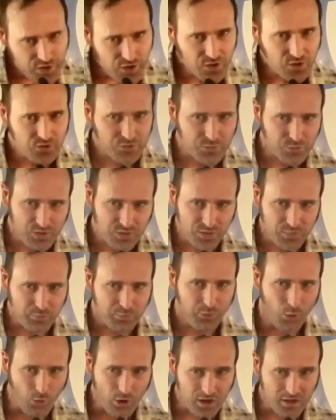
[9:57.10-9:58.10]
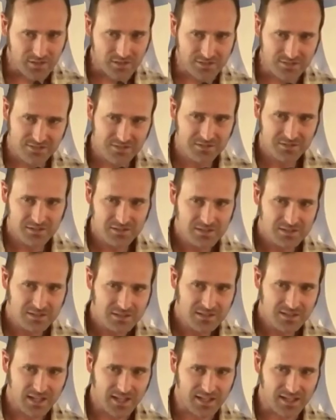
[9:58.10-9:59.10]
filled with importance
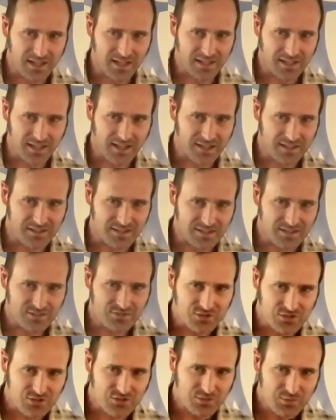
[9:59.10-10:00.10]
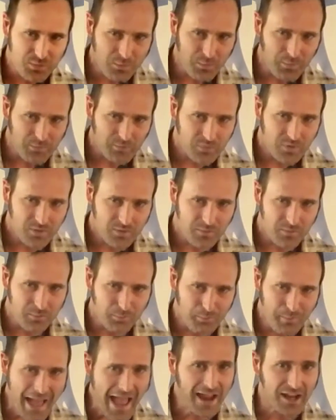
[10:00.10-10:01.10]
and just
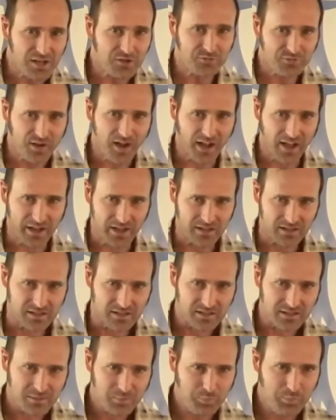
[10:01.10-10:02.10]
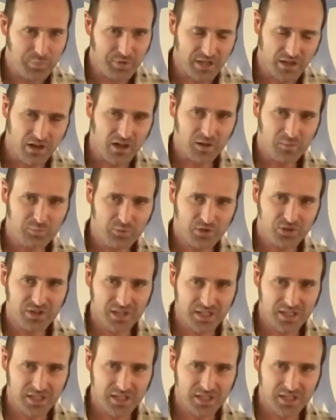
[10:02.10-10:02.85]
magnified beyond